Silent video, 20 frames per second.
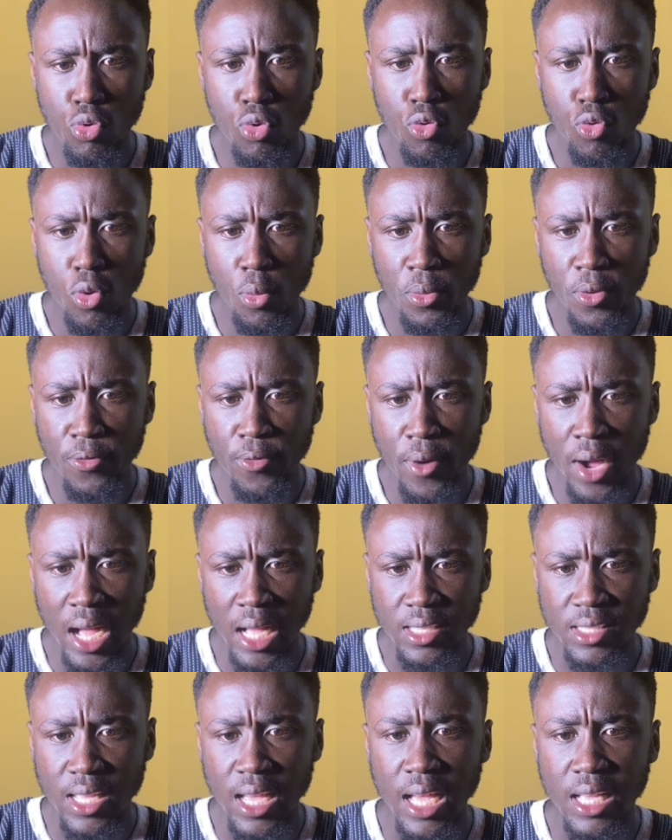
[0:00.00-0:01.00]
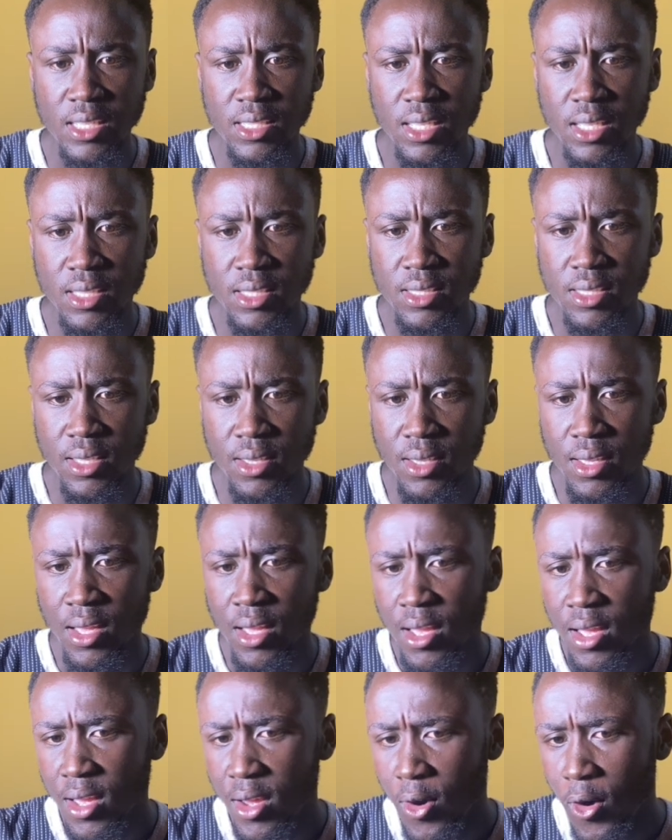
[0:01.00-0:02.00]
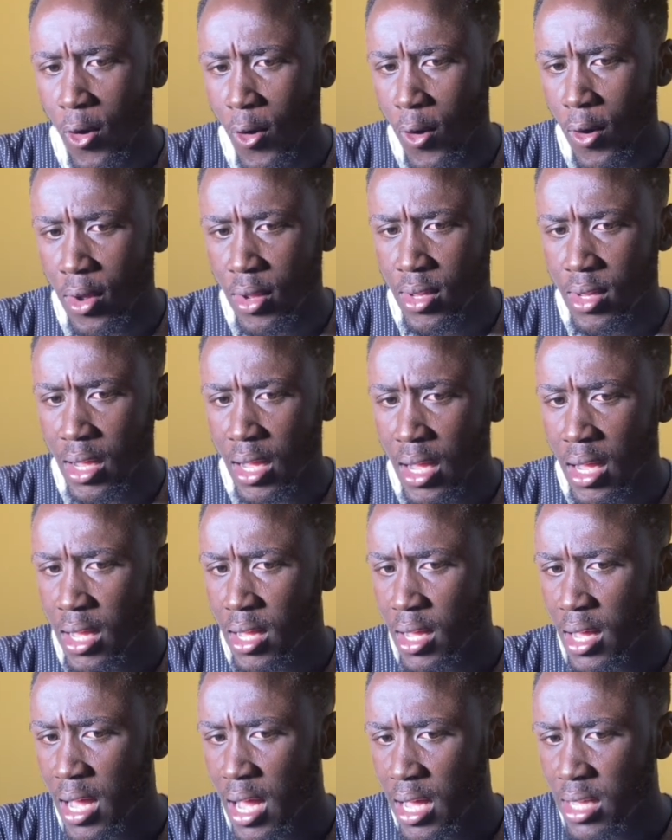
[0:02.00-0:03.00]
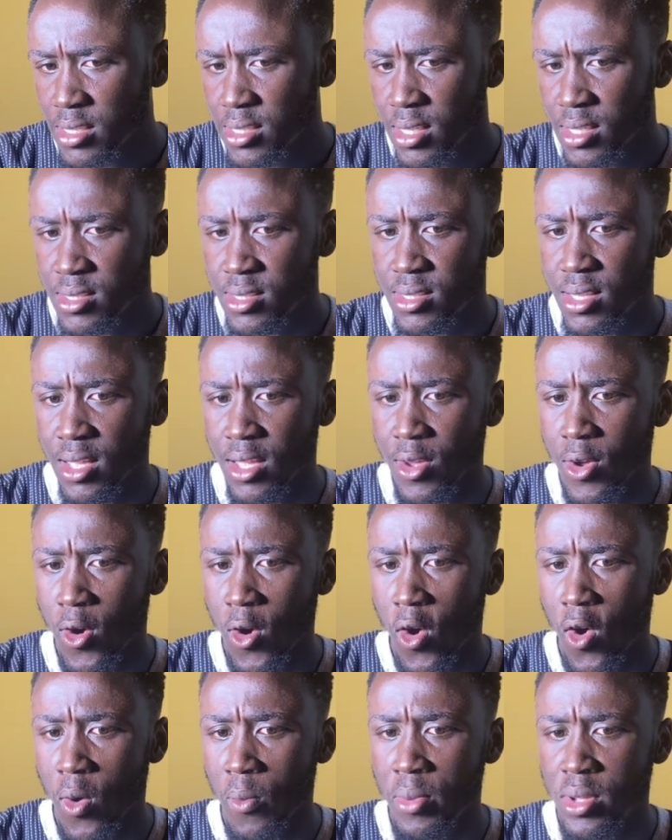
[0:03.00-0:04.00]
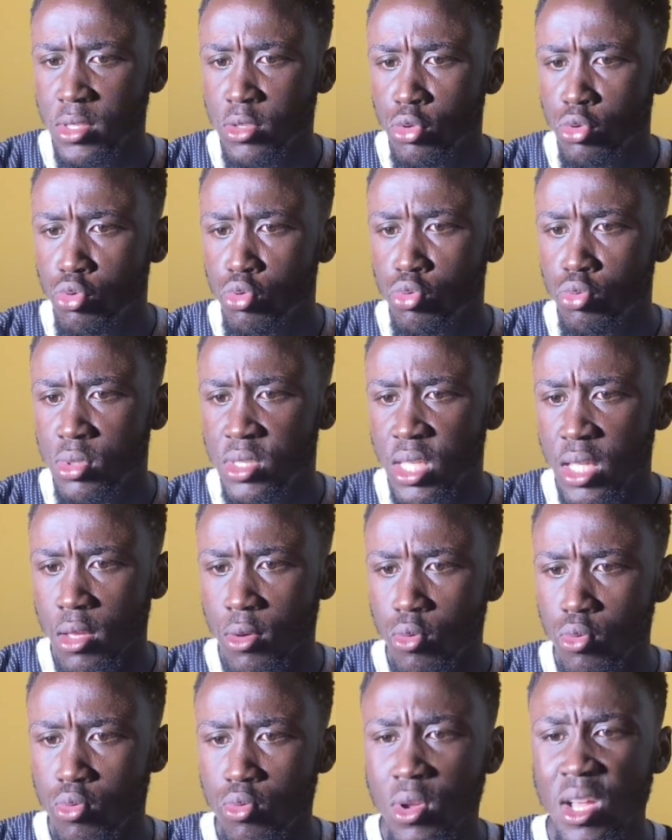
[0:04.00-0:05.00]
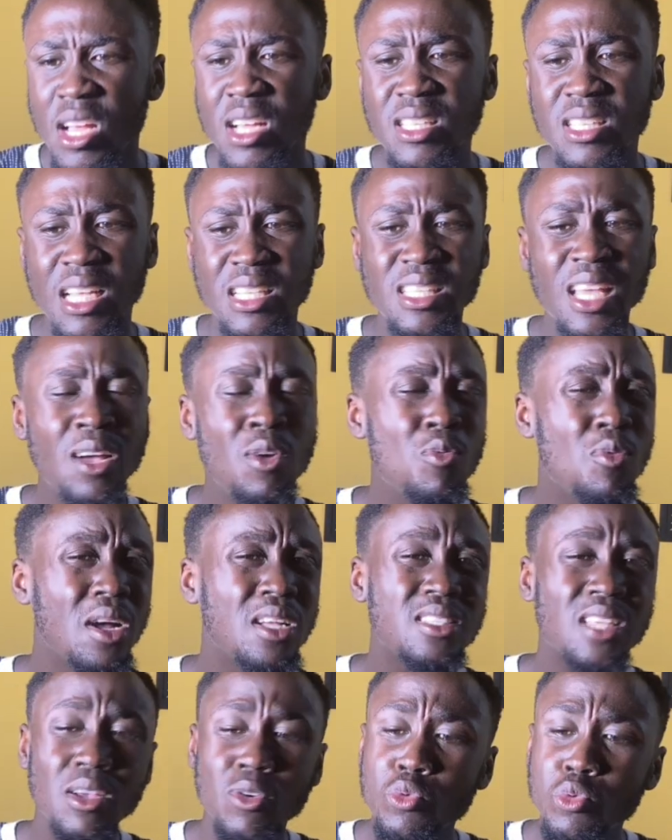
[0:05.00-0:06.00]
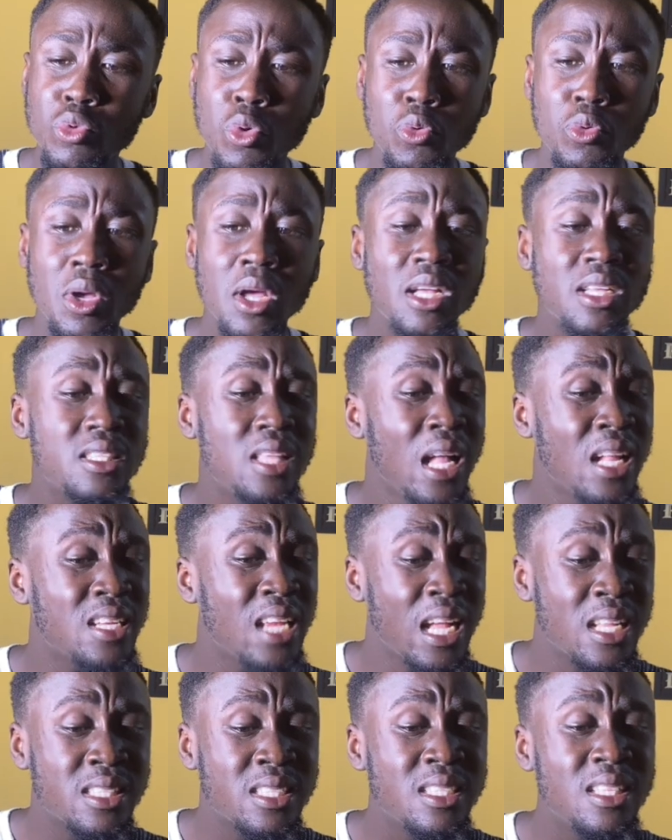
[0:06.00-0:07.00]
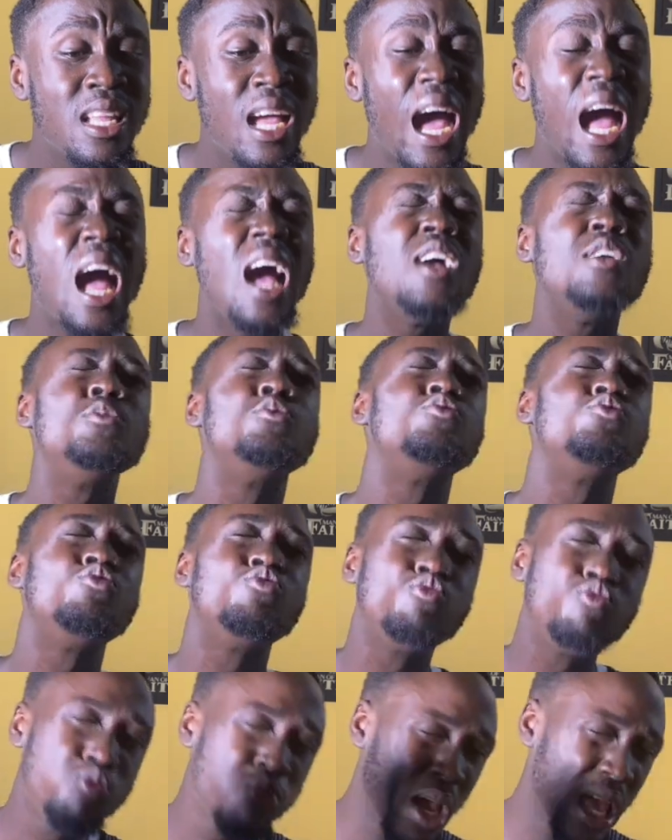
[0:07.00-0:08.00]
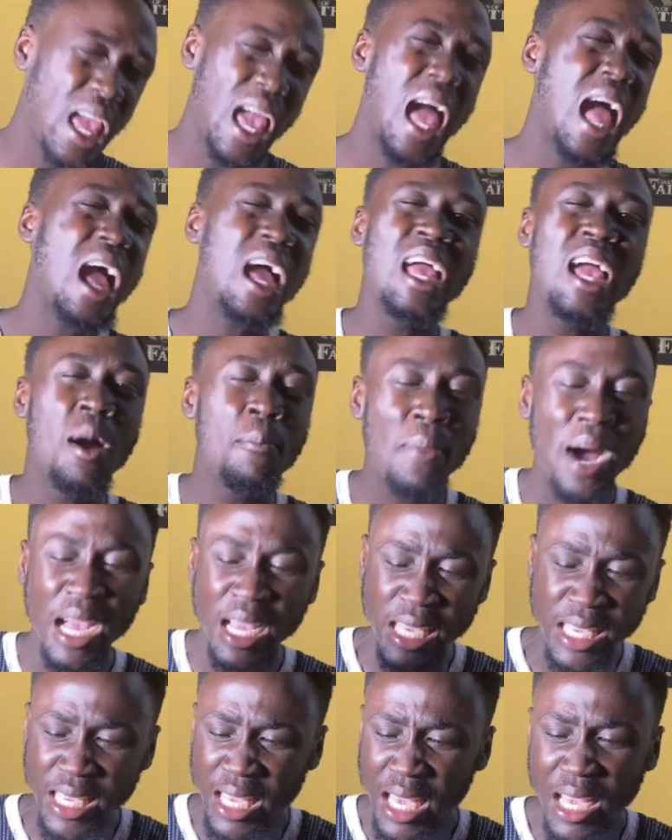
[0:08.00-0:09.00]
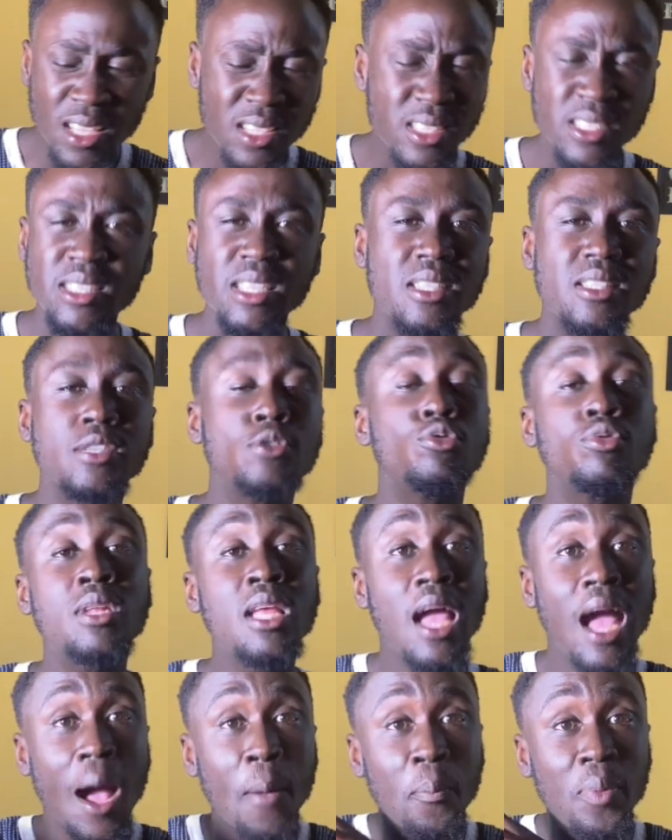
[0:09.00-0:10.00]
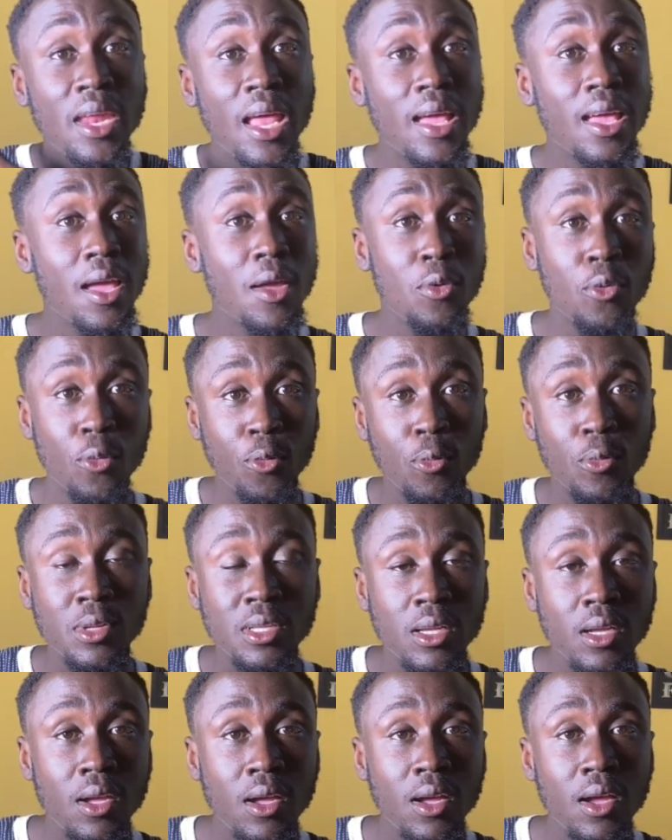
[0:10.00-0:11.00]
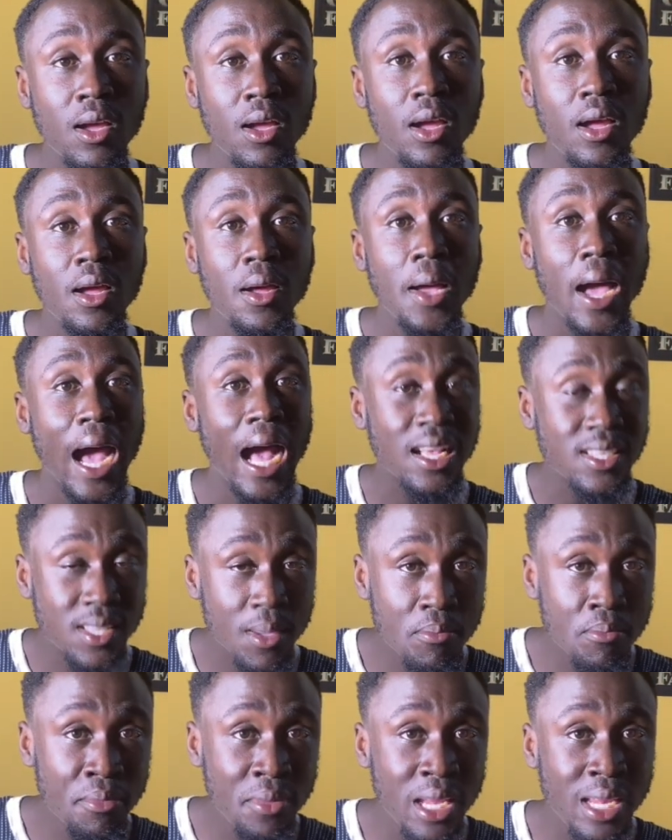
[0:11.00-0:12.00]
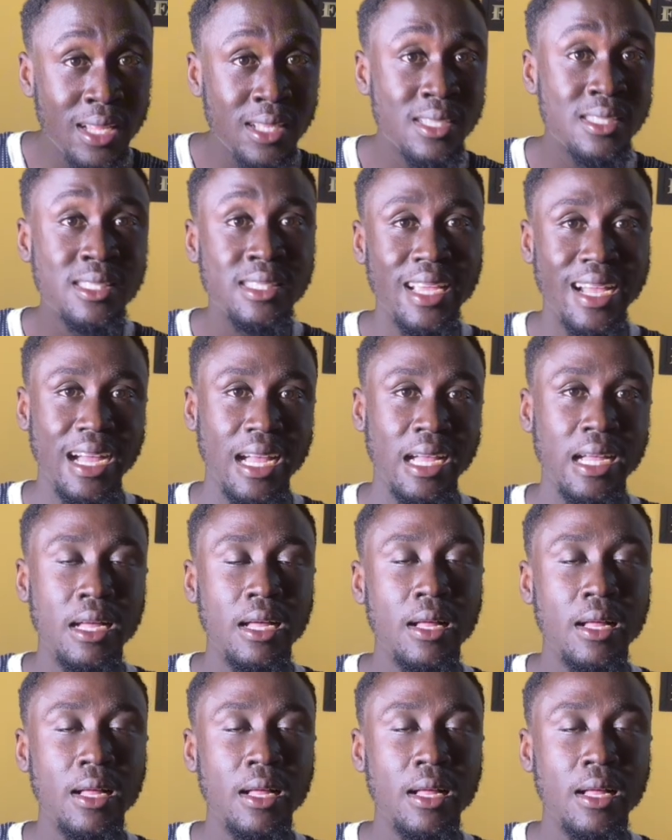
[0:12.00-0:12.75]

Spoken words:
don't come in for us. High sense day. High sense day. Or better to say who. Now, that thing, I swear, I am against it. It shouldn't happen again. Oh, as a minister,